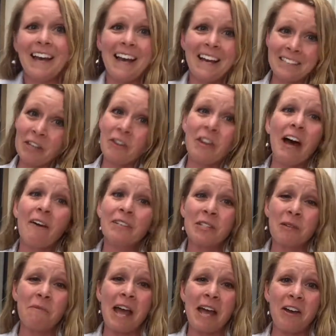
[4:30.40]
And so that was
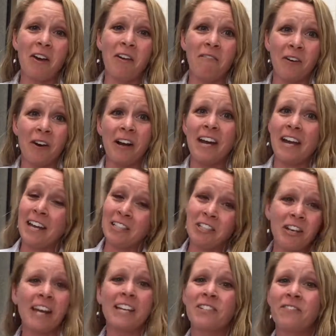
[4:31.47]
the main goal for it. It
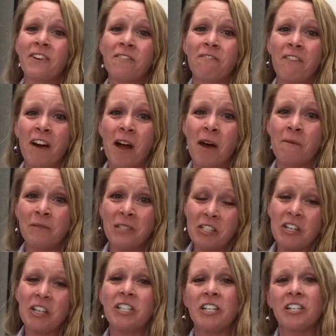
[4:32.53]
transferred from
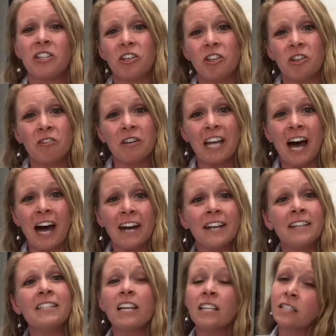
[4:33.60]
sturgeon to
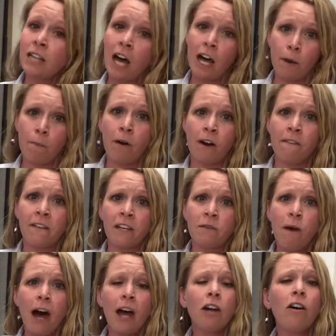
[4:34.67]
uniatids. It's not a perfect
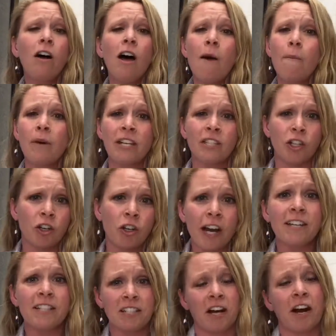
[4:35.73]
model, but it's a
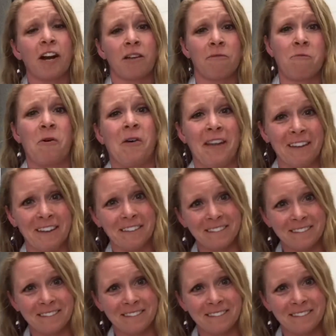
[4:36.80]
great starting point.